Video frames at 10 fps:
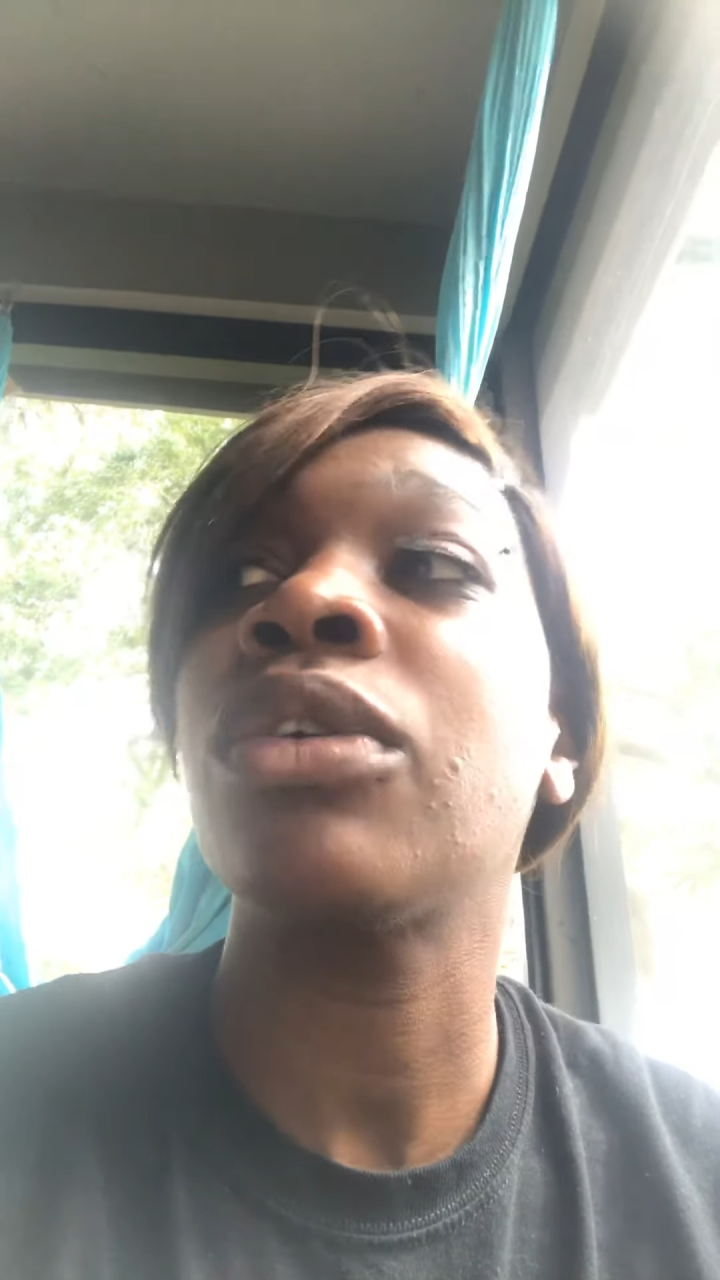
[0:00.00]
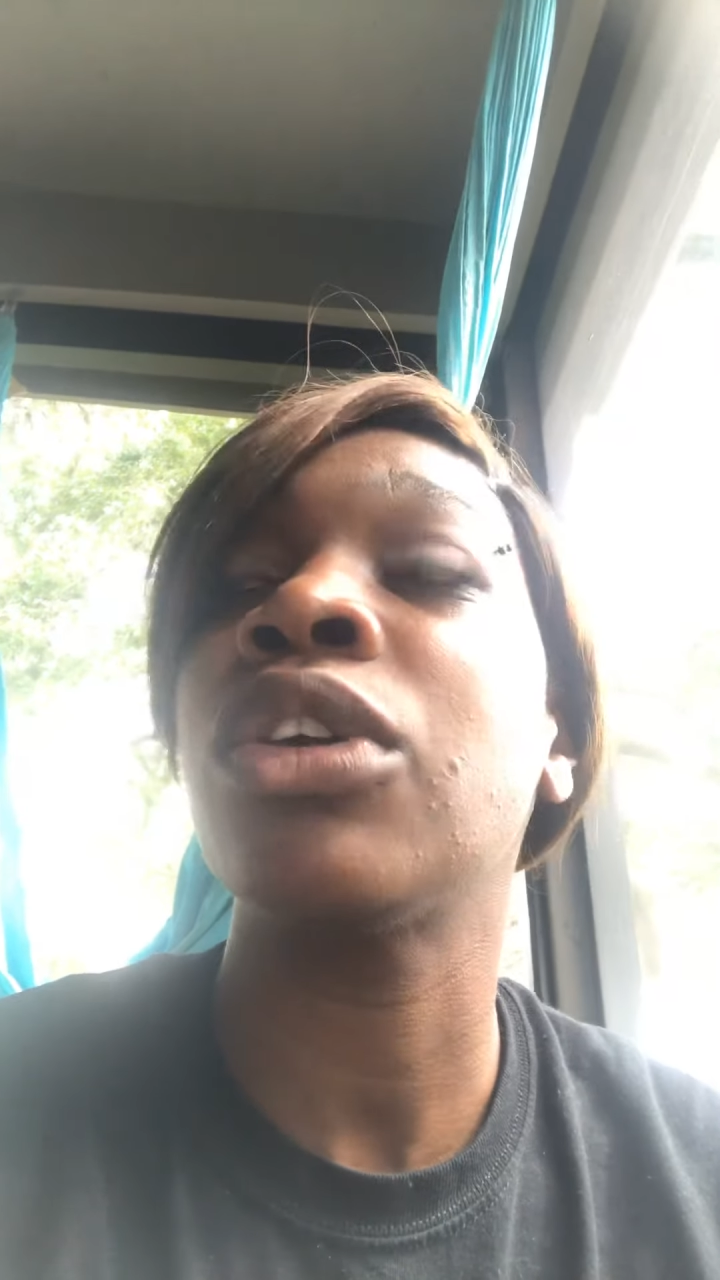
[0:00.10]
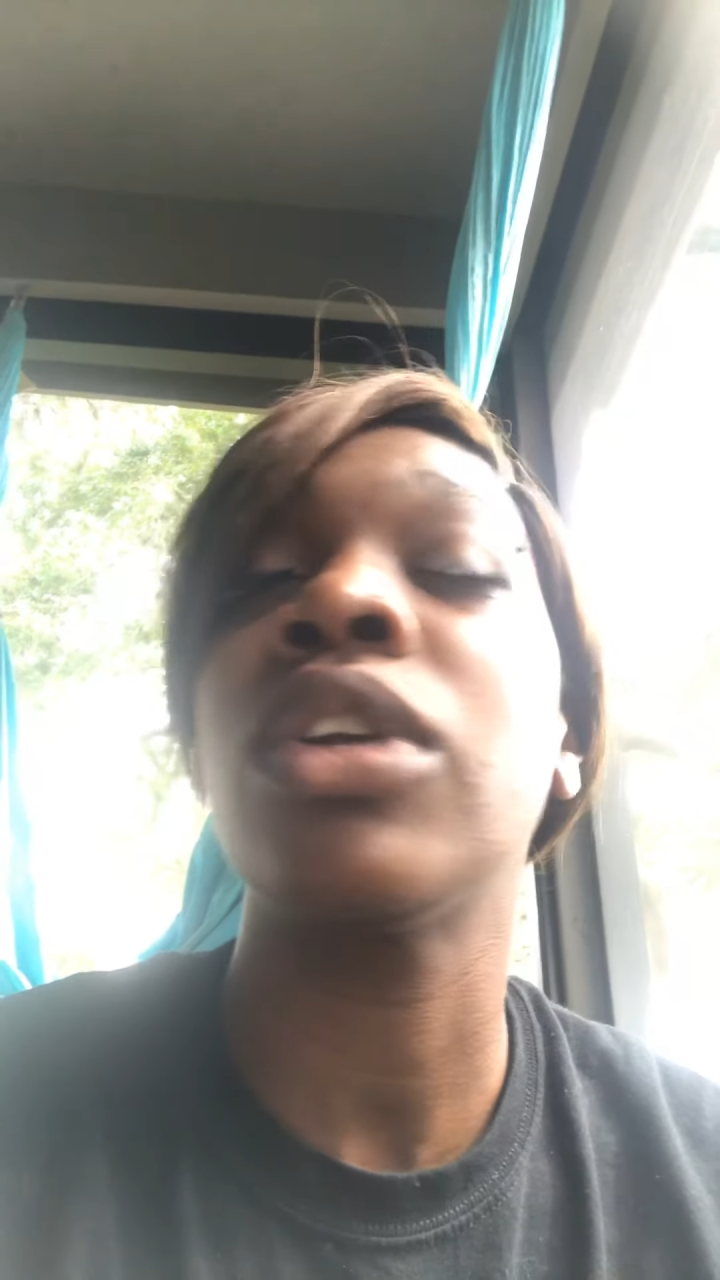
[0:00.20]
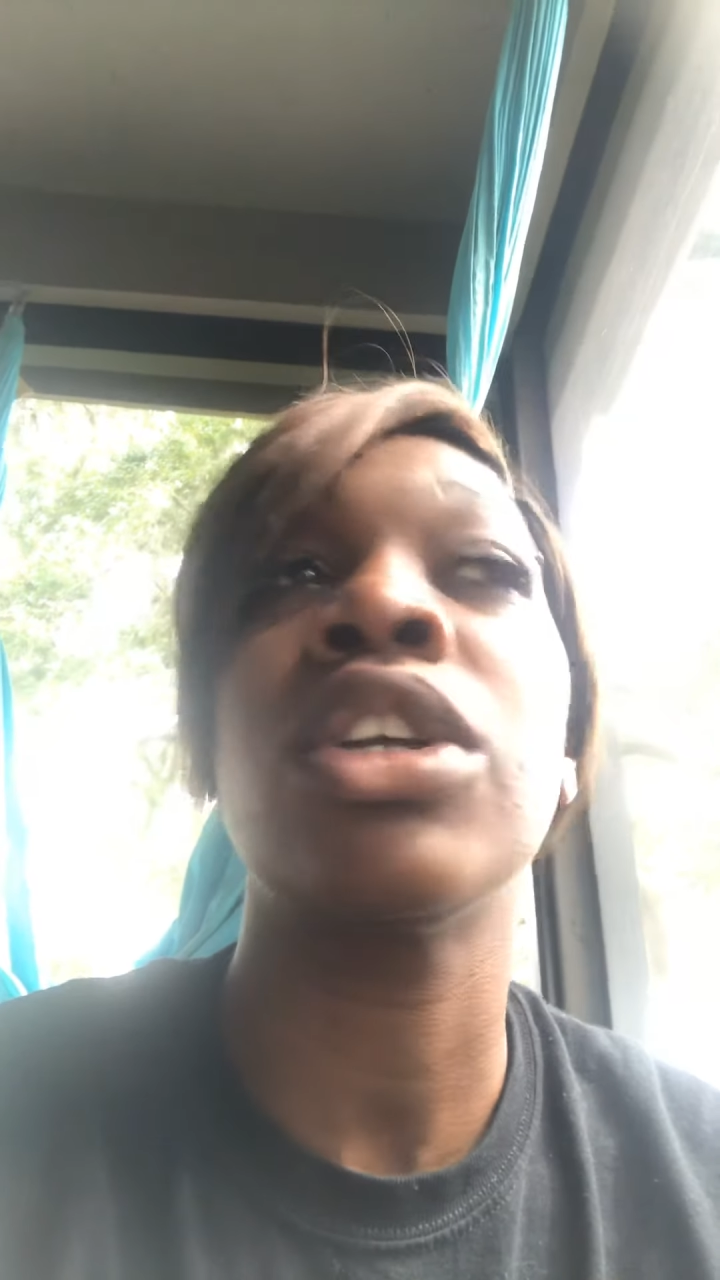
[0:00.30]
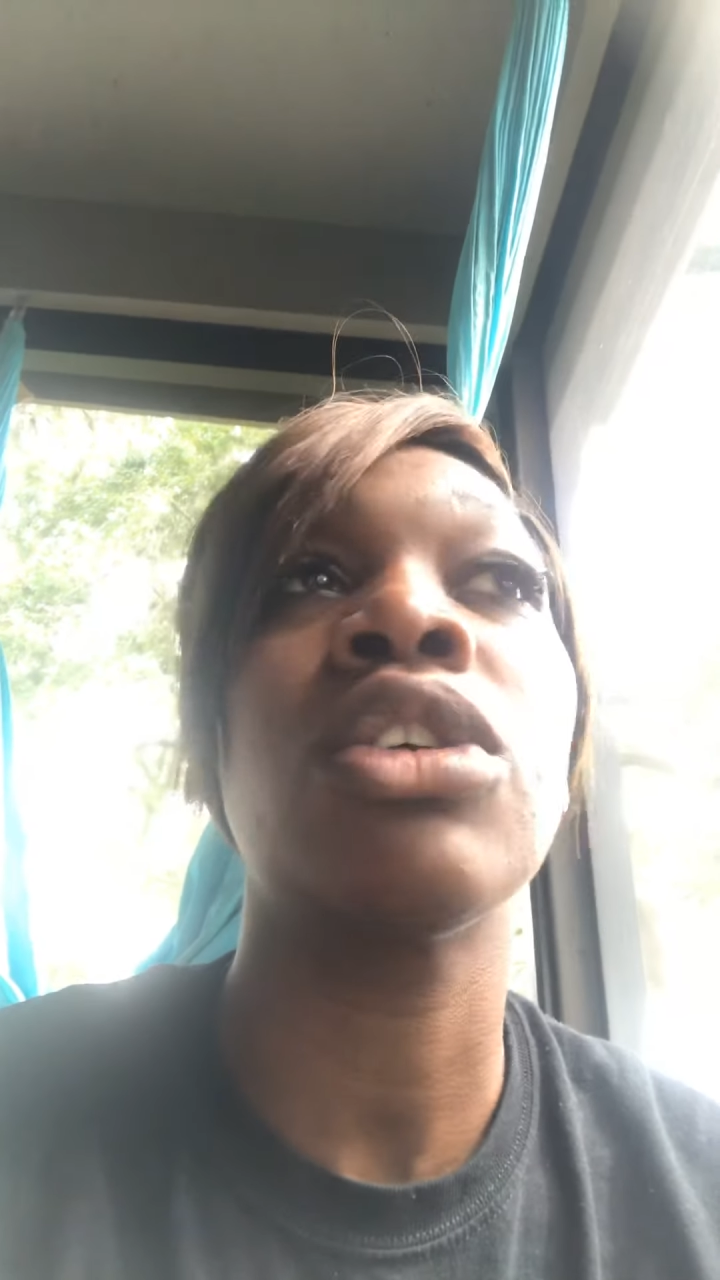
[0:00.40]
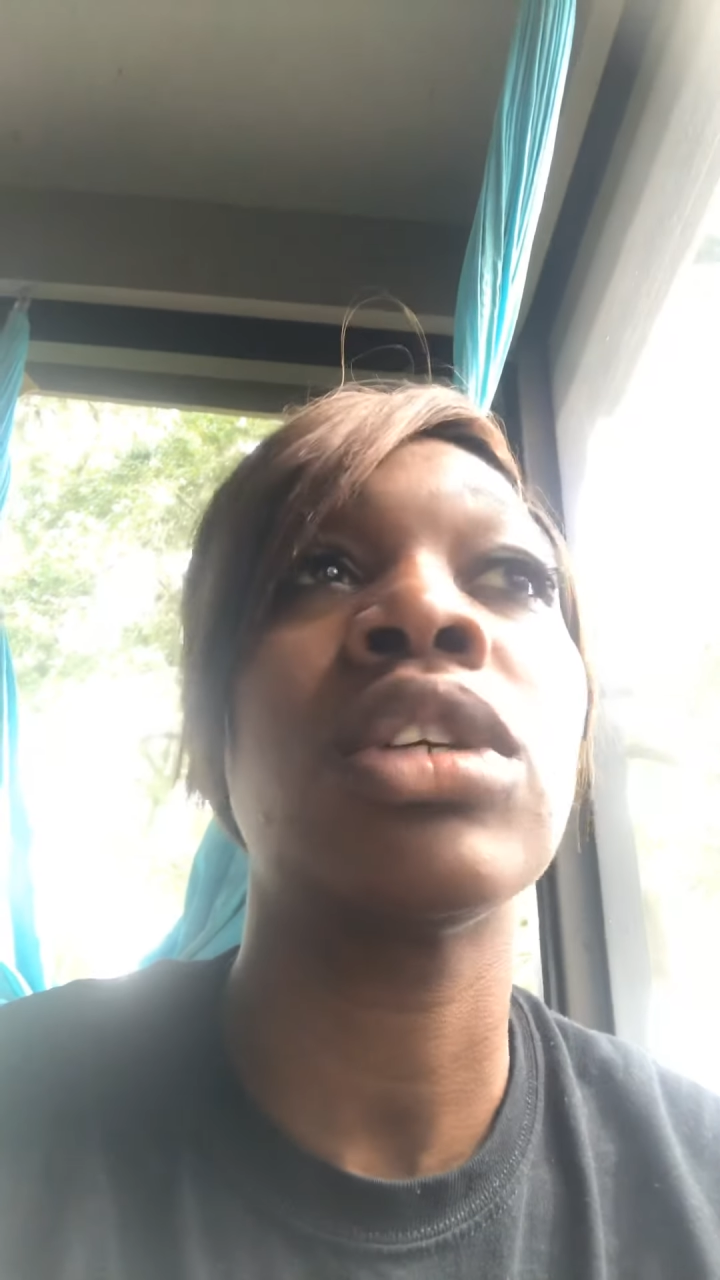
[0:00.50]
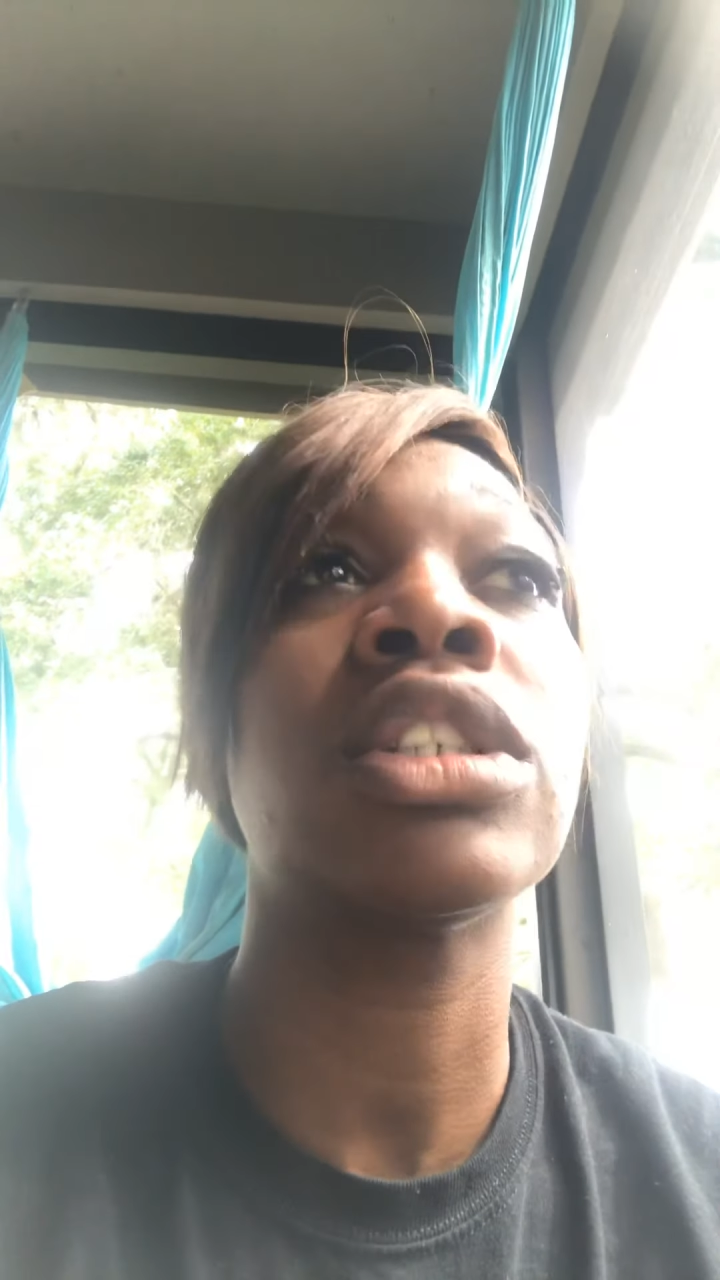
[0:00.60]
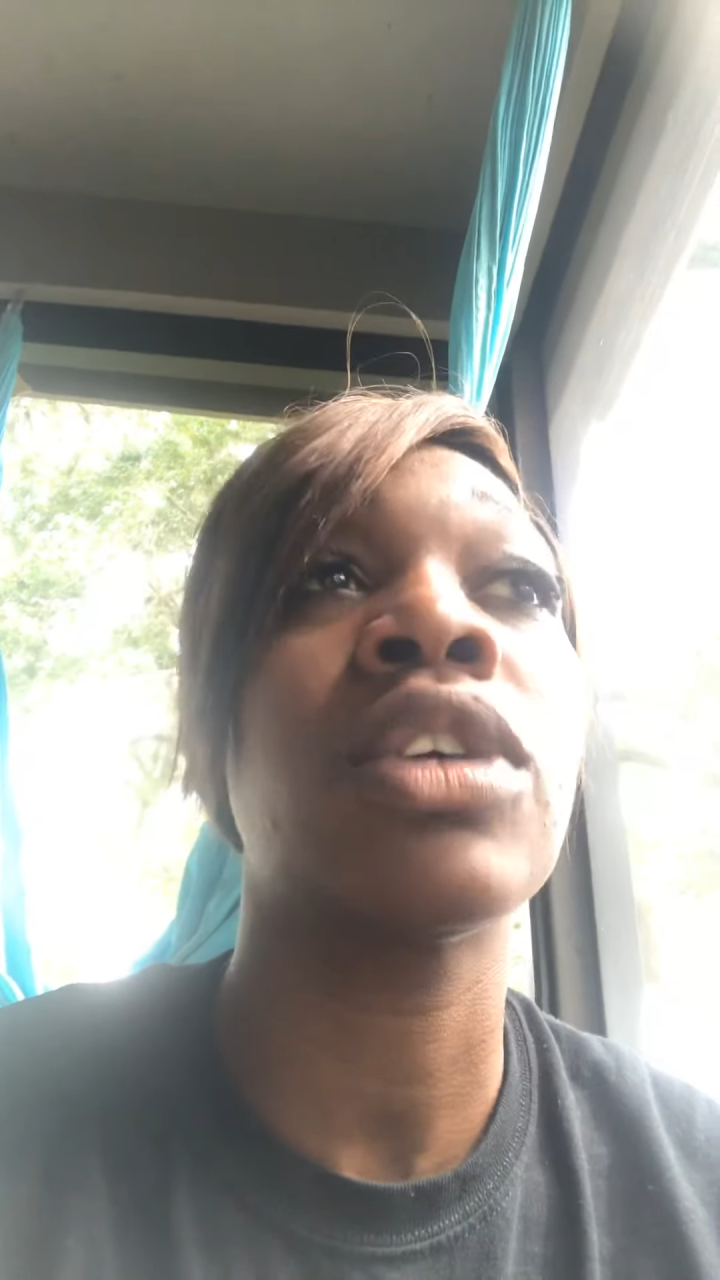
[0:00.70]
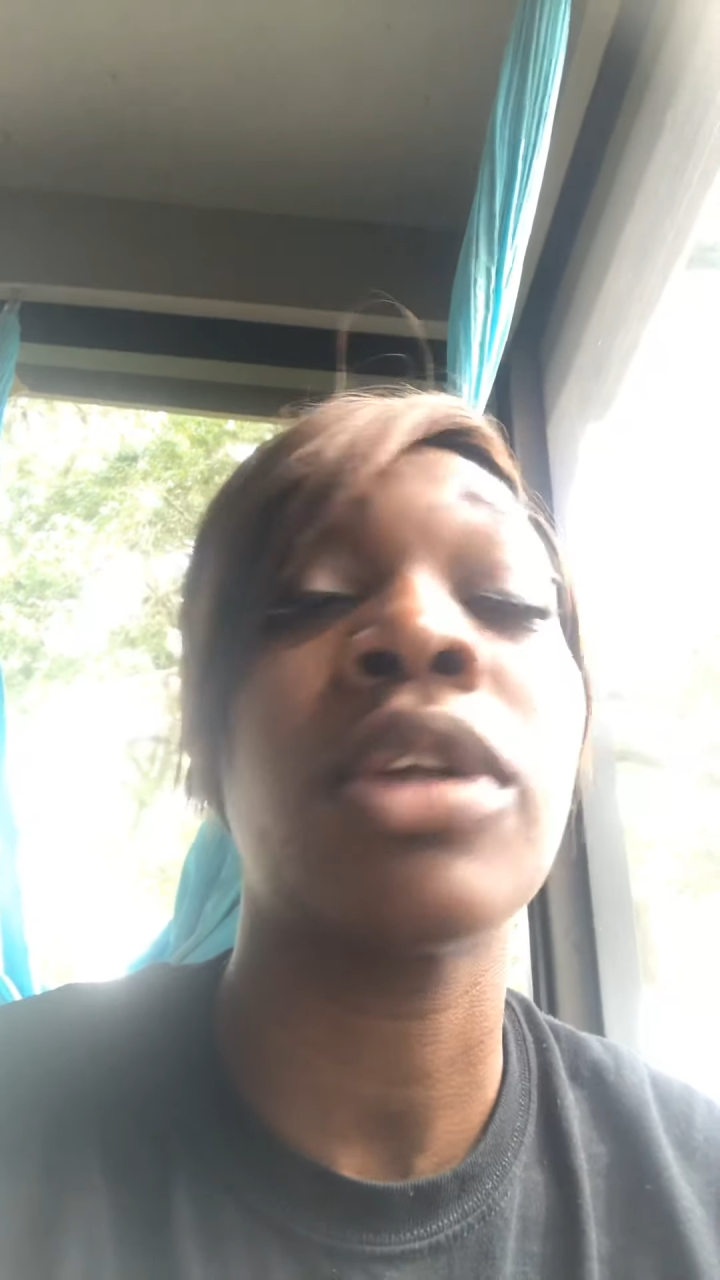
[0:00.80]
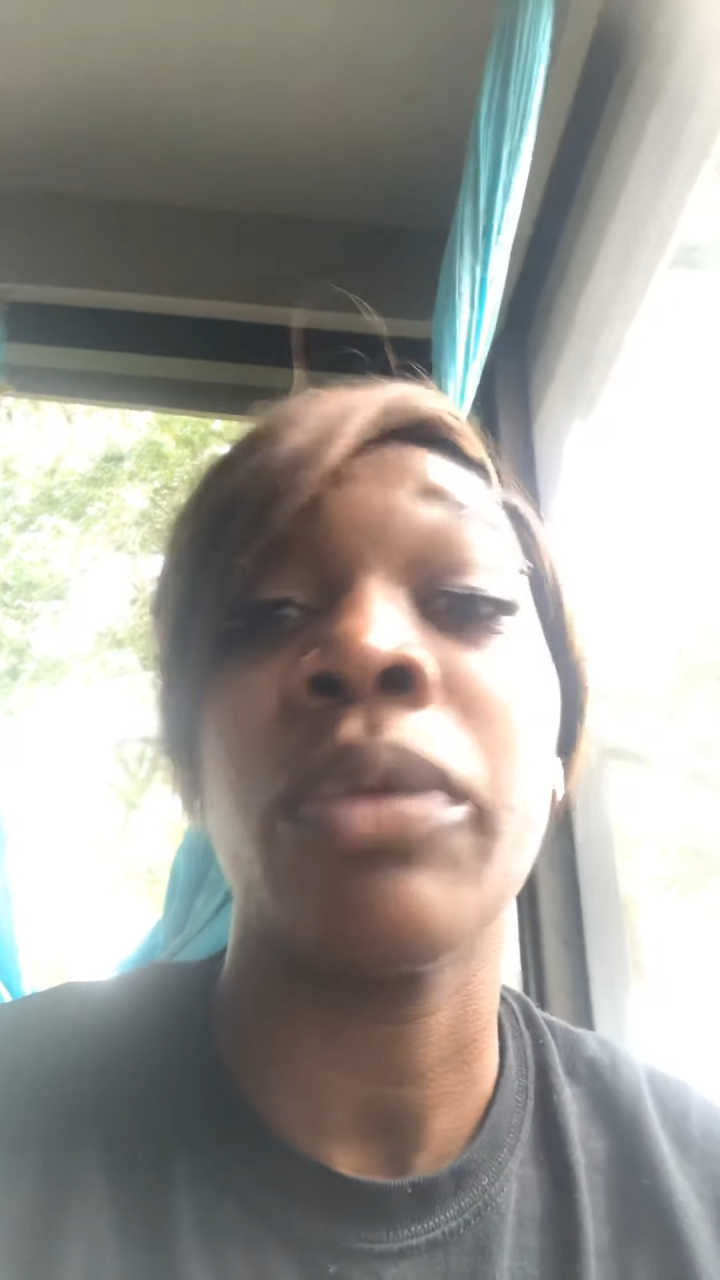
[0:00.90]
you didn't do this
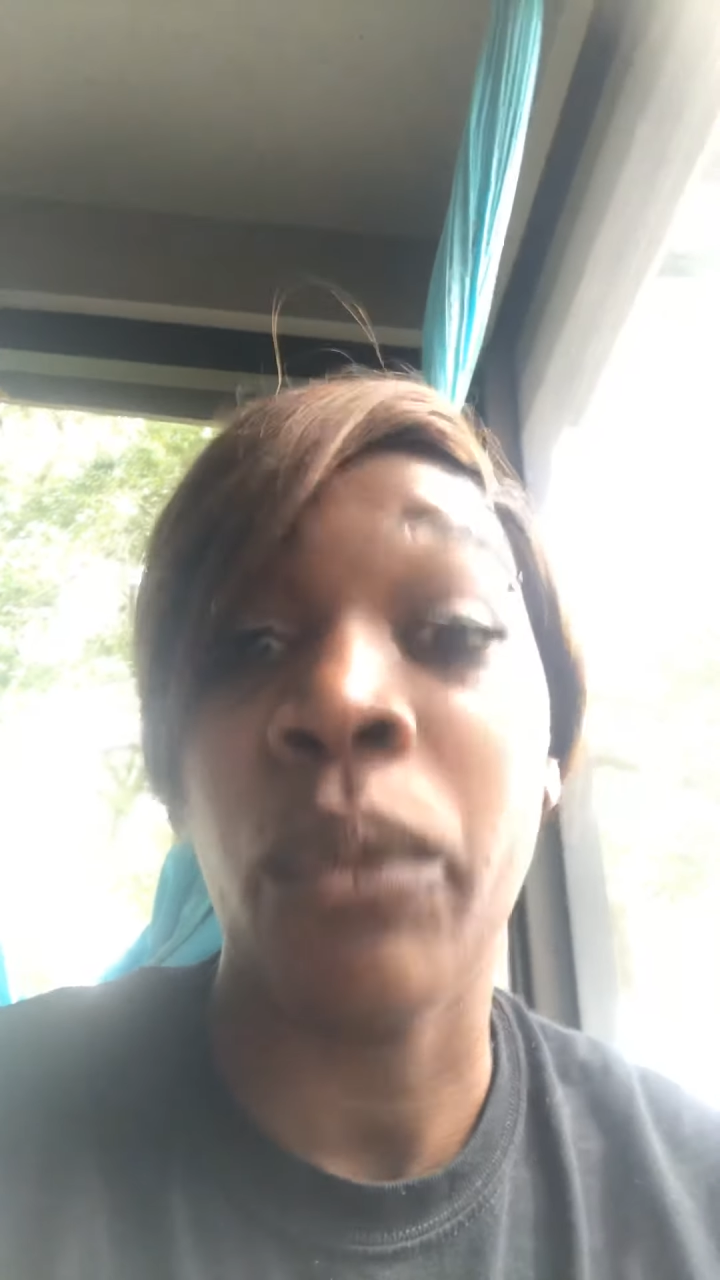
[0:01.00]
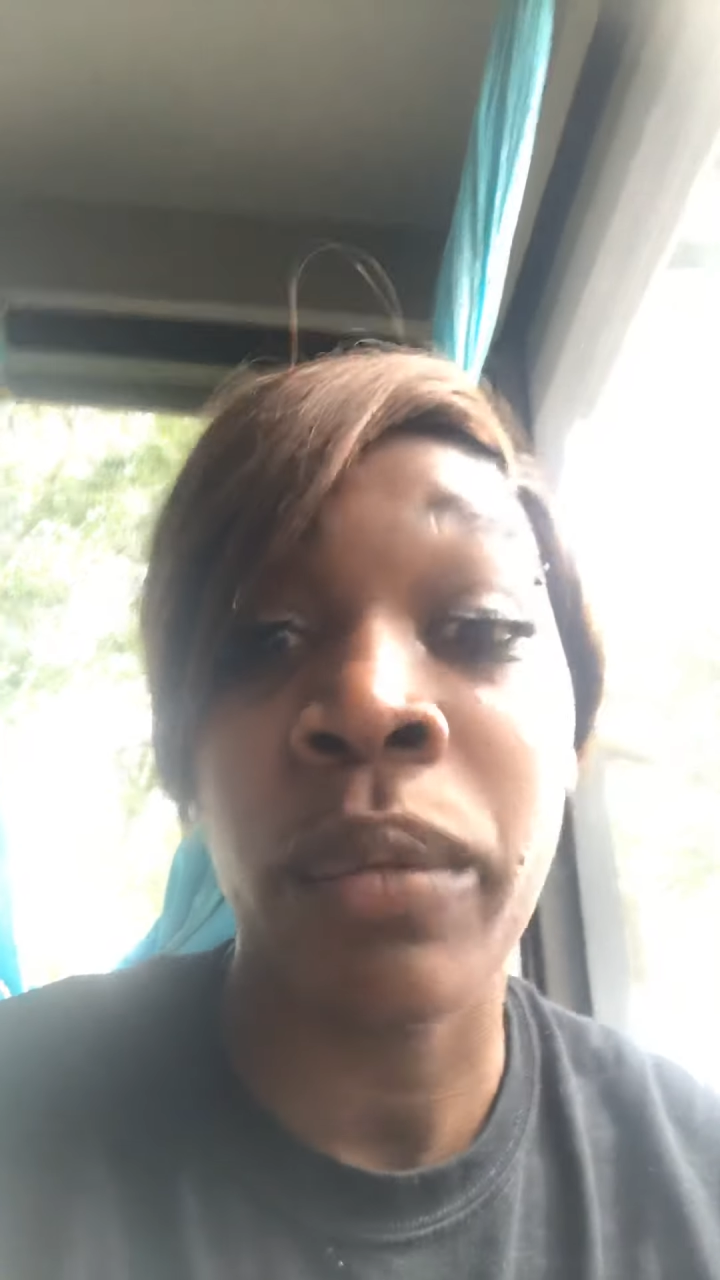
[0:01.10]
on it,